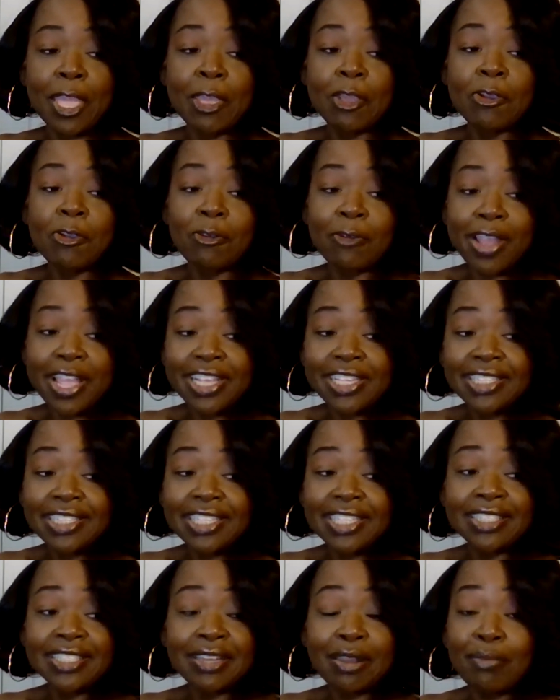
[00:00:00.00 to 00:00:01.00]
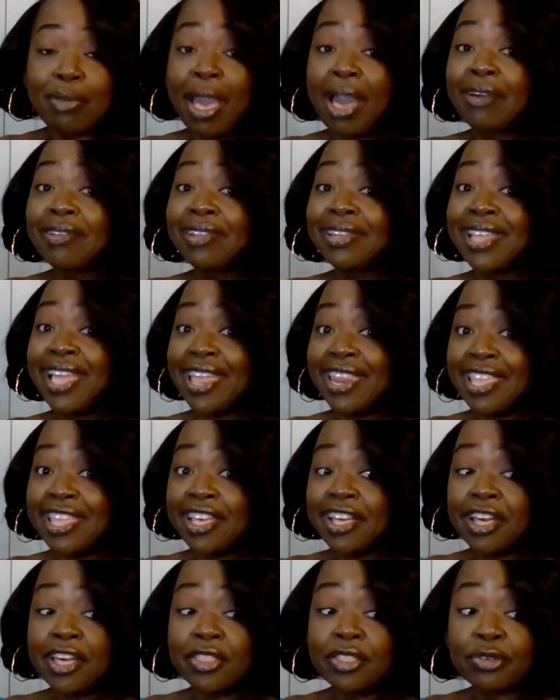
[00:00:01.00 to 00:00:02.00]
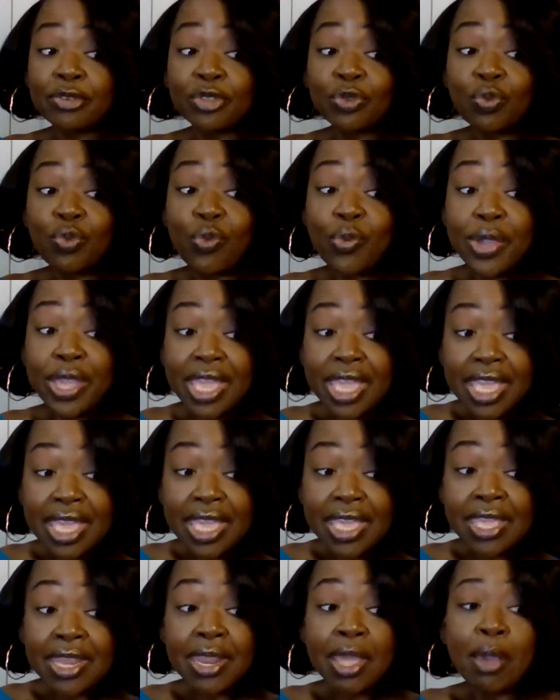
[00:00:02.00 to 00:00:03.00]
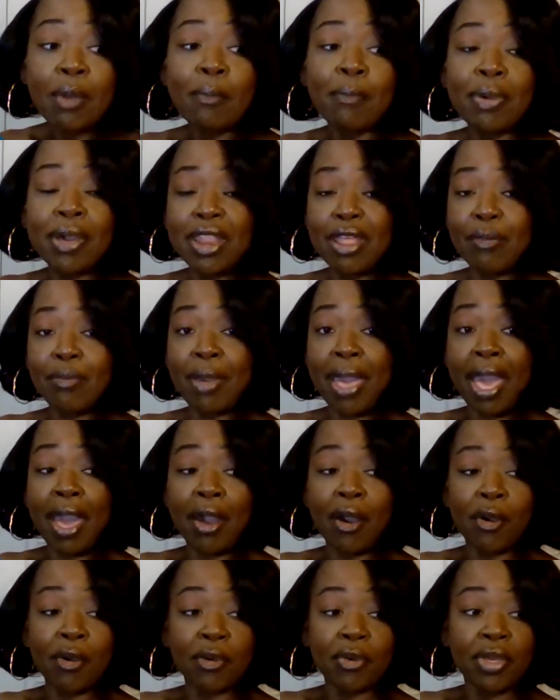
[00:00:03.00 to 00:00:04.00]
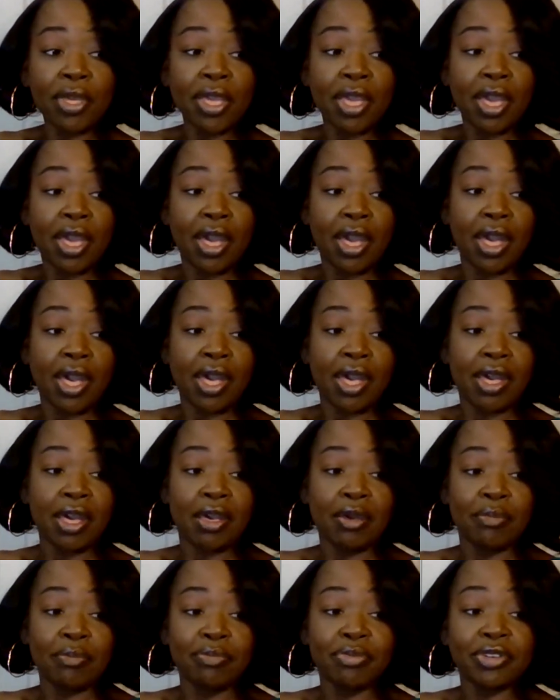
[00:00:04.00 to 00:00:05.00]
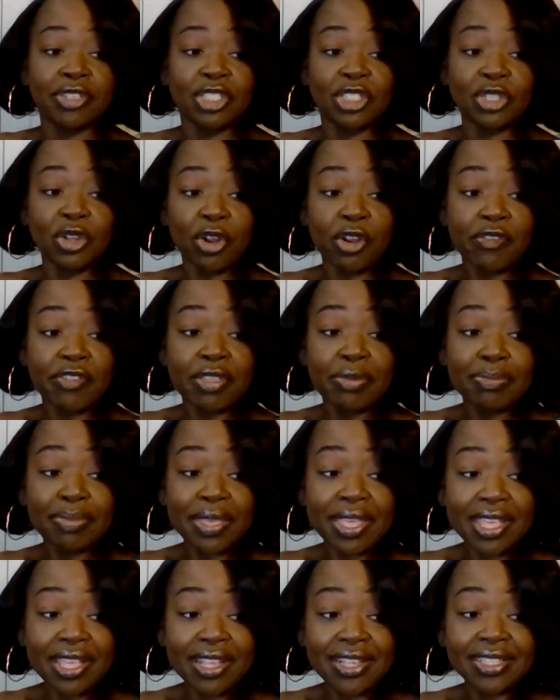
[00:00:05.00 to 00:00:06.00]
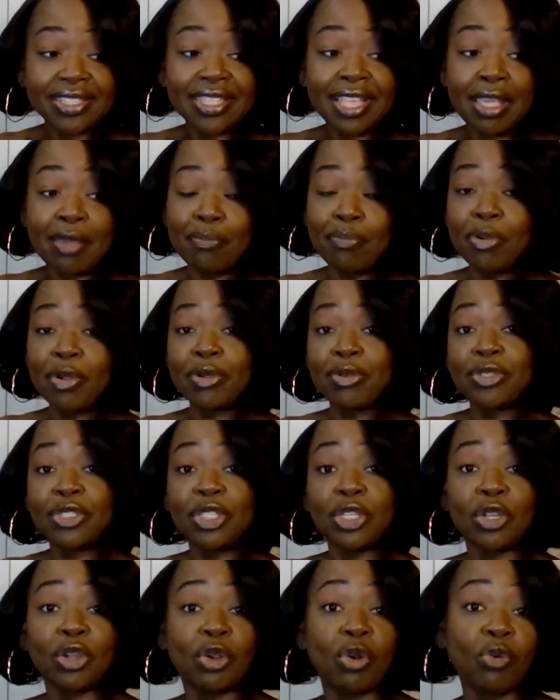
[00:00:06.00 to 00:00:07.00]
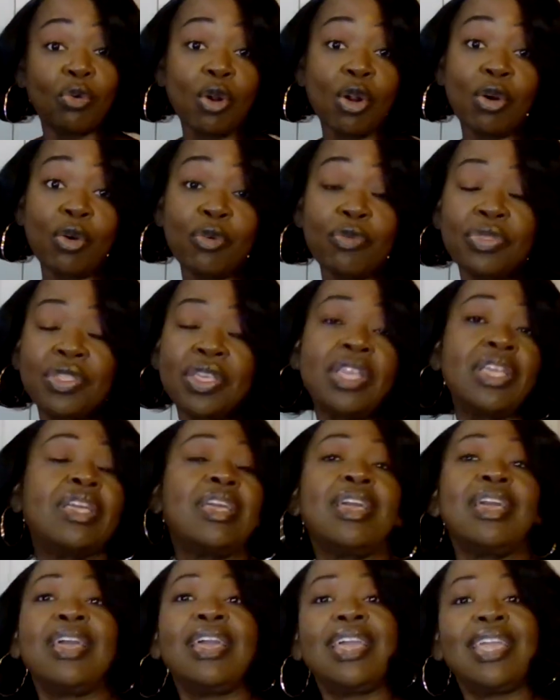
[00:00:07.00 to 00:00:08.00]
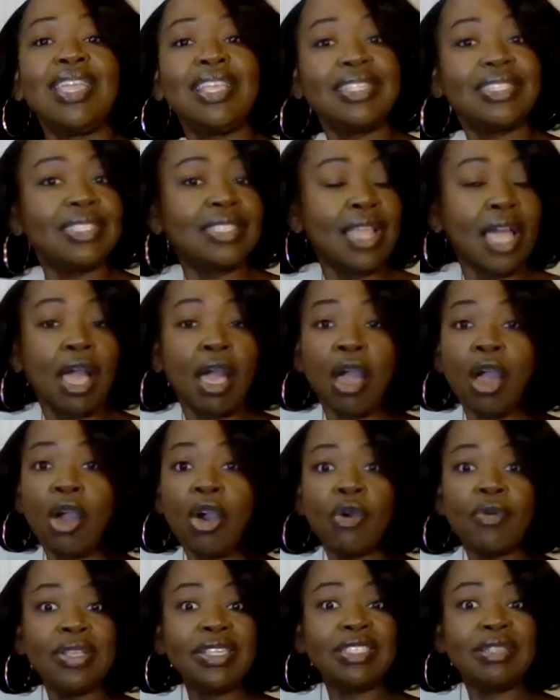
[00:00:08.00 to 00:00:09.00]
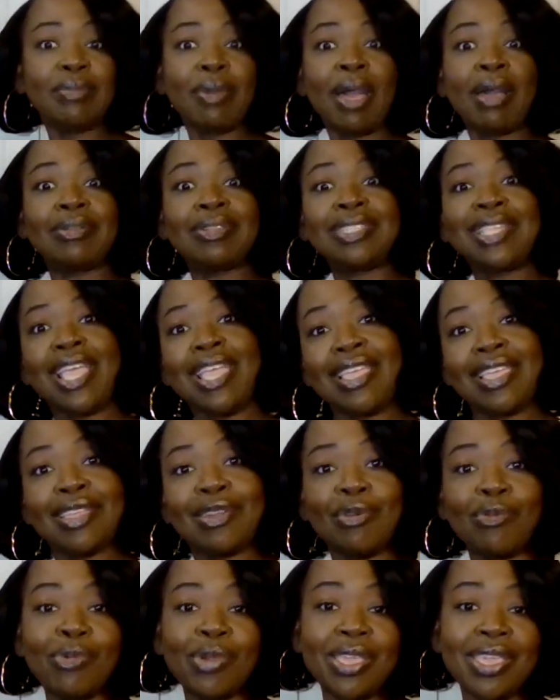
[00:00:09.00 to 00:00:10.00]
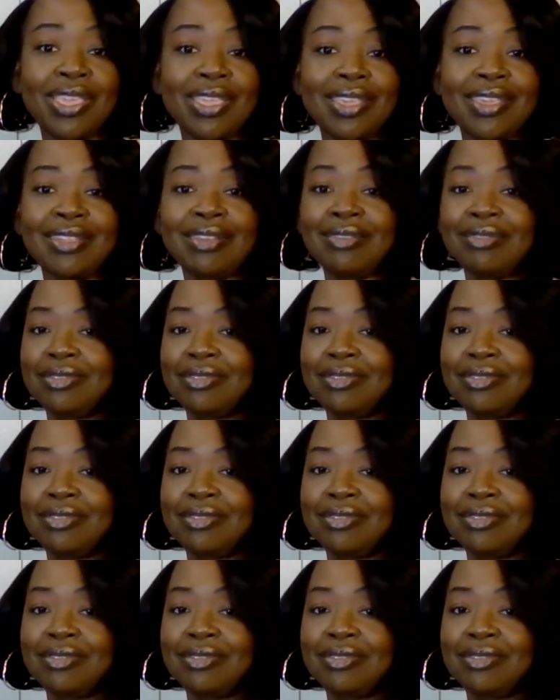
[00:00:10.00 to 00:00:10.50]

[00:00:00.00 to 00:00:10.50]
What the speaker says: Grace isn't about letting others win, but about preserving peace and personal growth. It's not always about taking a win.